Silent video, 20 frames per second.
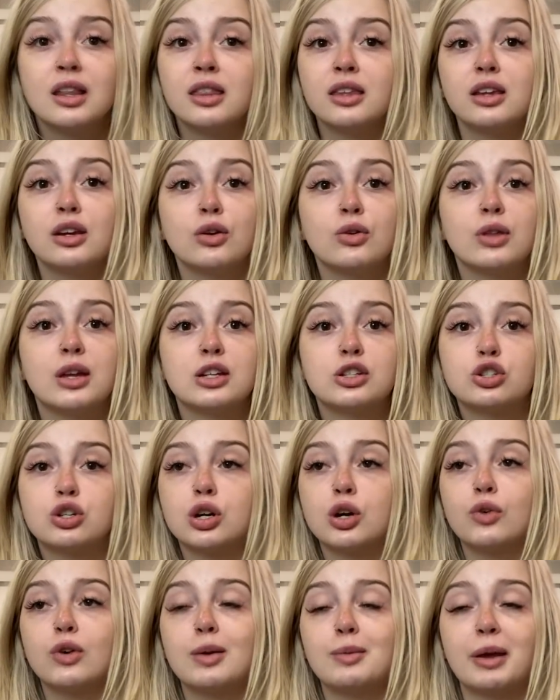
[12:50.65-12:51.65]
You know, they
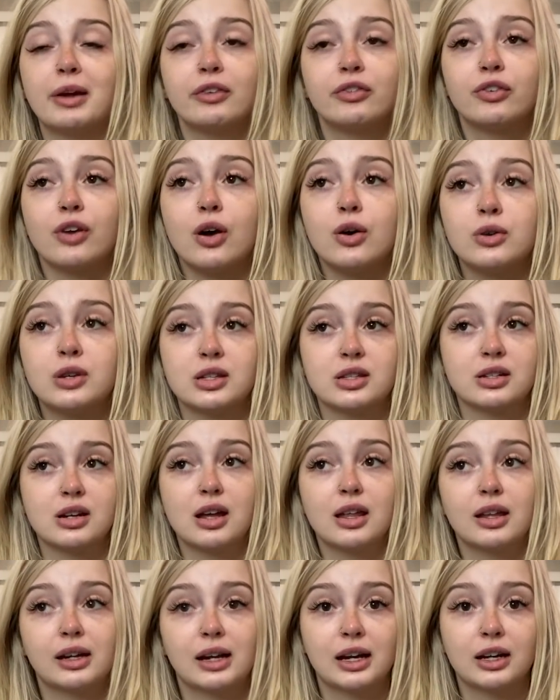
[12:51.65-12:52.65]
took away my phone. It's
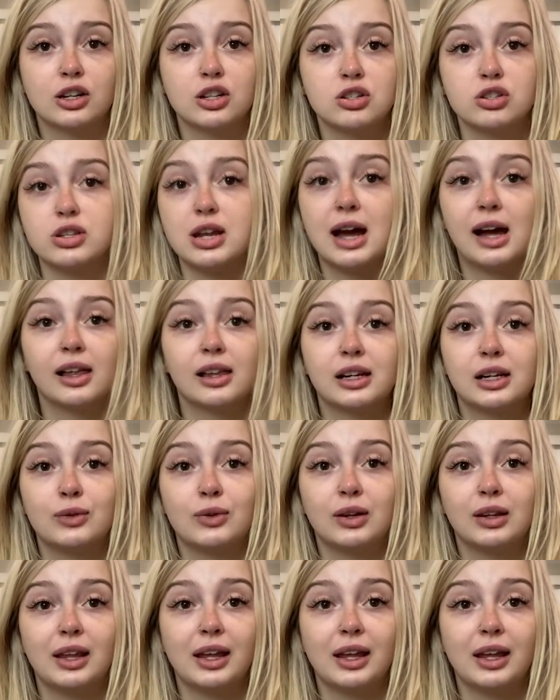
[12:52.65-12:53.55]
not like I could tell anyone,